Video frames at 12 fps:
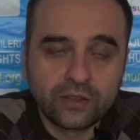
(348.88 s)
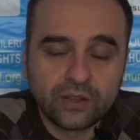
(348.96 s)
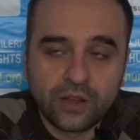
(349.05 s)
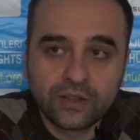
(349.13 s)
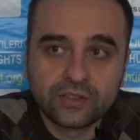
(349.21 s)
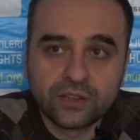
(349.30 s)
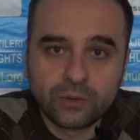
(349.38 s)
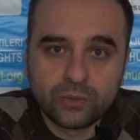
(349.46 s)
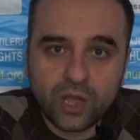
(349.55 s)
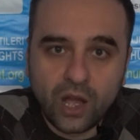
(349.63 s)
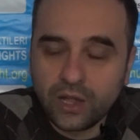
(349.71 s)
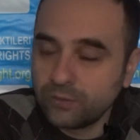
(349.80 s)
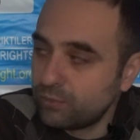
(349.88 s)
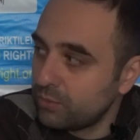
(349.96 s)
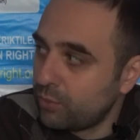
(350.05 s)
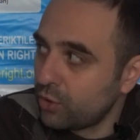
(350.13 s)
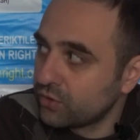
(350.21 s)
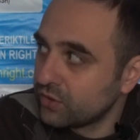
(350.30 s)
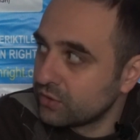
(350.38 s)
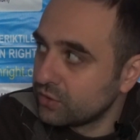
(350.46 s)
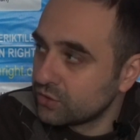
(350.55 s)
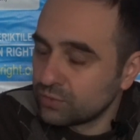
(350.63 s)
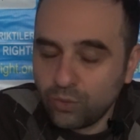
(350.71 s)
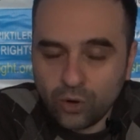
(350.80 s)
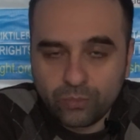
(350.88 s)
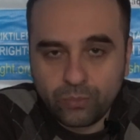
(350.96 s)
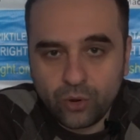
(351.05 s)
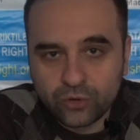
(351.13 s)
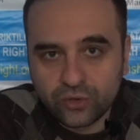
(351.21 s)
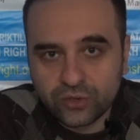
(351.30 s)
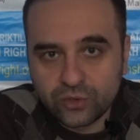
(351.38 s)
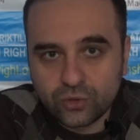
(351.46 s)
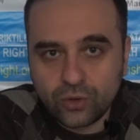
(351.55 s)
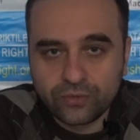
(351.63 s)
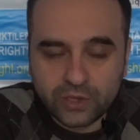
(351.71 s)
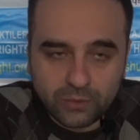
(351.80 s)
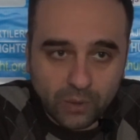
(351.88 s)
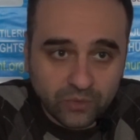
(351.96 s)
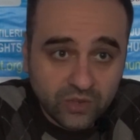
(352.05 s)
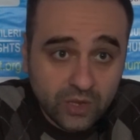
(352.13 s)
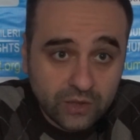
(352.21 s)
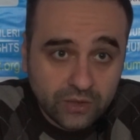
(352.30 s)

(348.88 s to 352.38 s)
an extremely high percentage of imams.